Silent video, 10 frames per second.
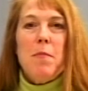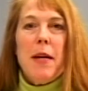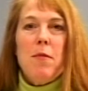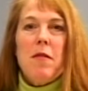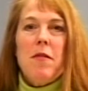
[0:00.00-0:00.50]

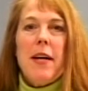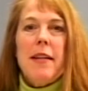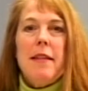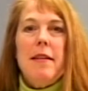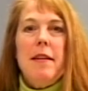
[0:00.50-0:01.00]
Mad River
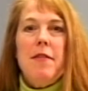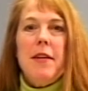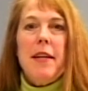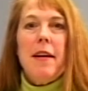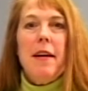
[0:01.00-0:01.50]
Valley
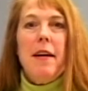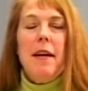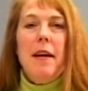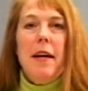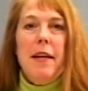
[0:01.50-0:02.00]
TV.
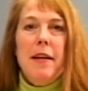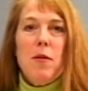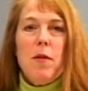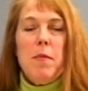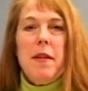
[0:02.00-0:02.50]
And
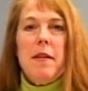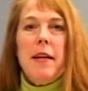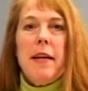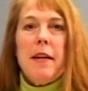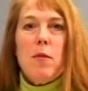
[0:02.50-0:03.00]
here with me
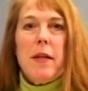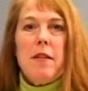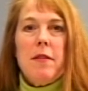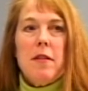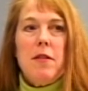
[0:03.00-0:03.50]
today in our
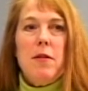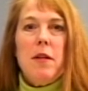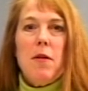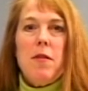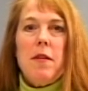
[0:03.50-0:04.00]
Waitsfield
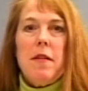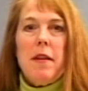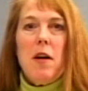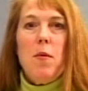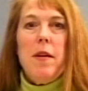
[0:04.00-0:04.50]
studios
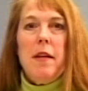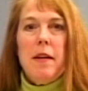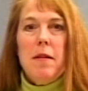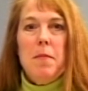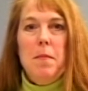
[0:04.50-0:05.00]
is Elwin
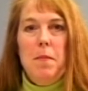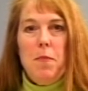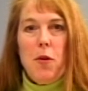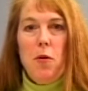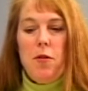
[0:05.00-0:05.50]
Neill,
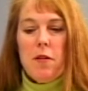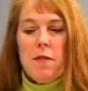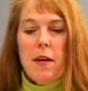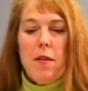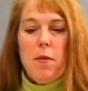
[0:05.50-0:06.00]
who
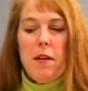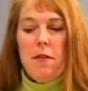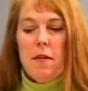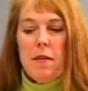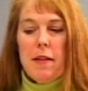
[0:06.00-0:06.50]
served on the
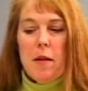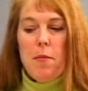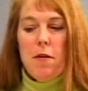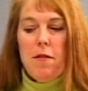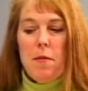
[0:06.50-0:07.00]
Waitsfield Select
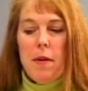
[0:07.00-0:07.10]
Board from